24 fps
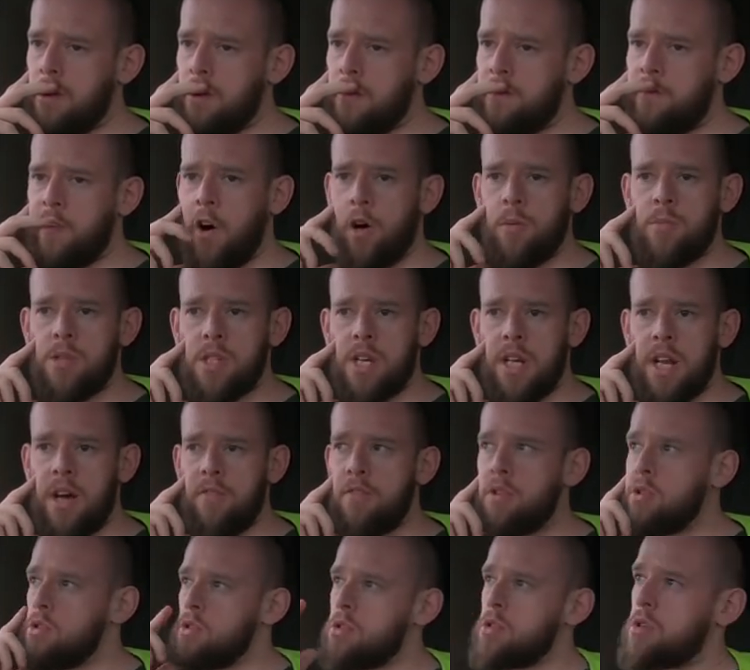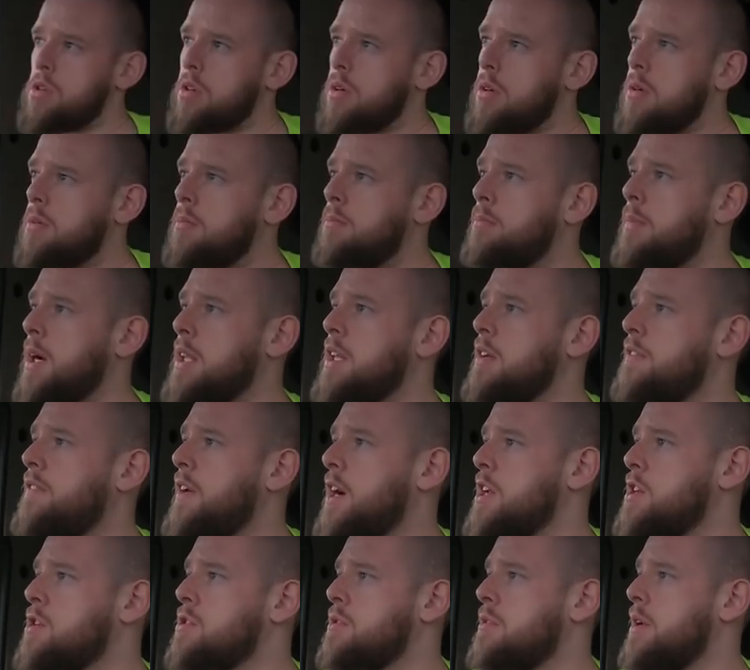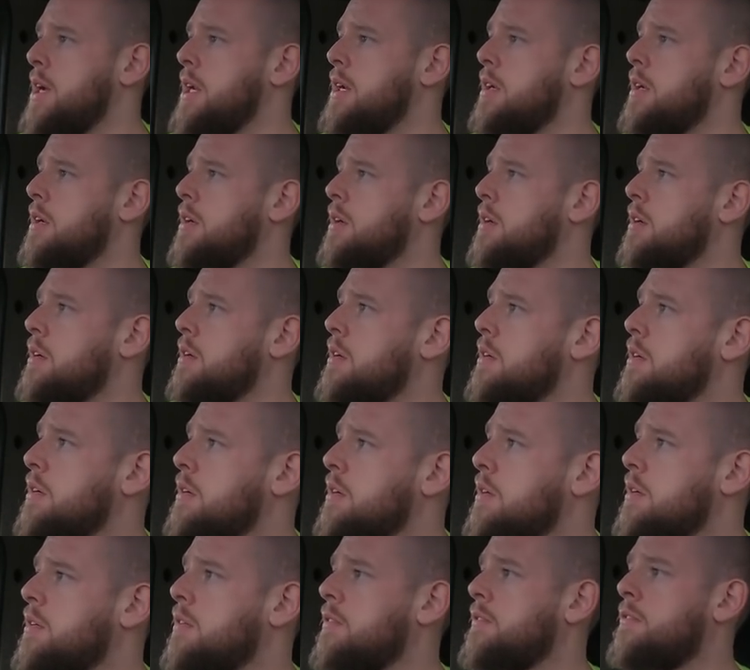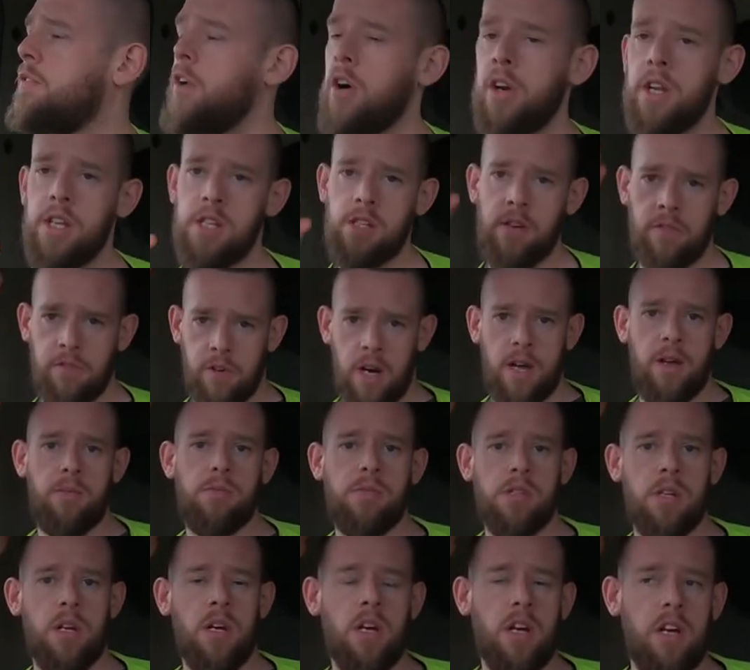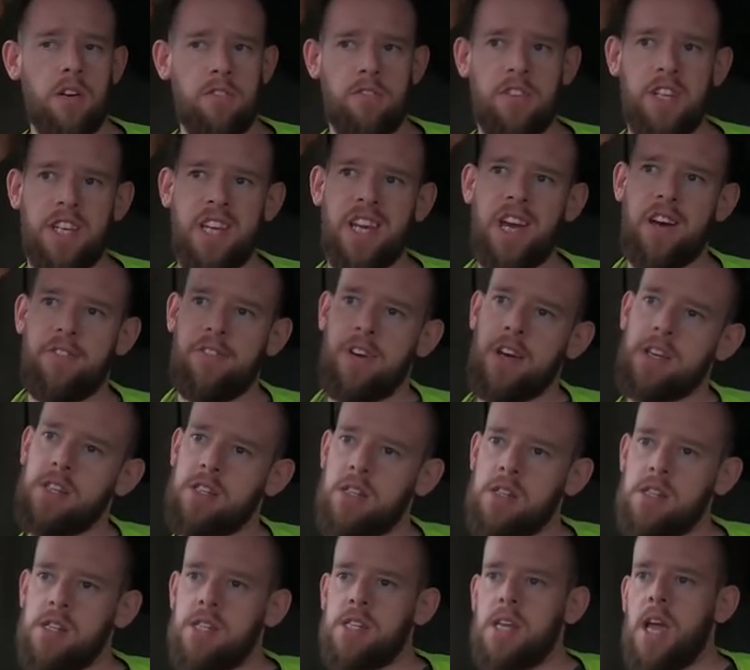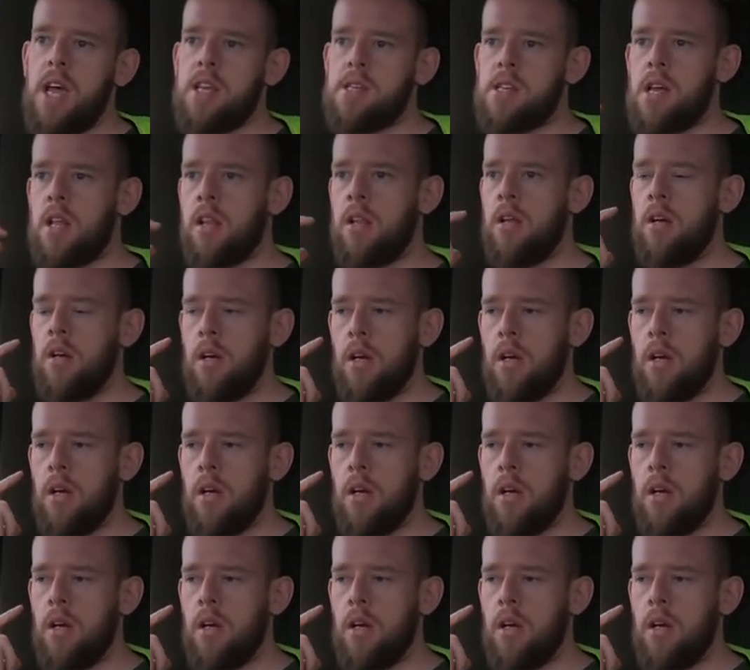Formston Evans manufacturing furniture frames for DFS and CSL.